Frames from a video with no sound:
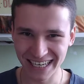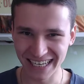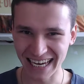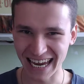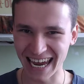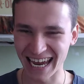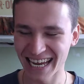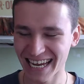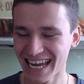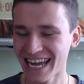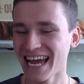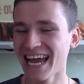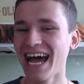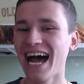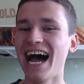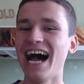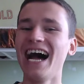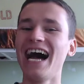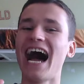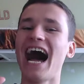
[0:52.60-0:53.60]
yeah
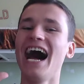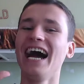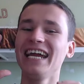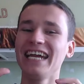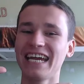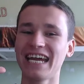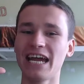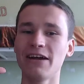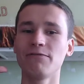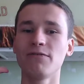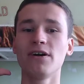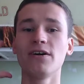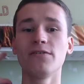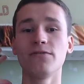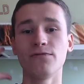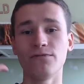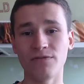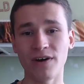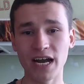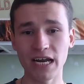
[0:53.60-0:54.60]
uh, i have
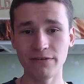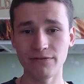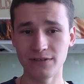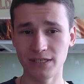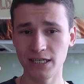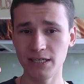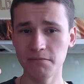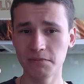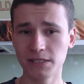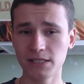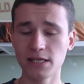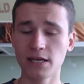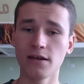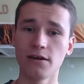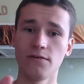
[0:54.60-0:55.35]
five tips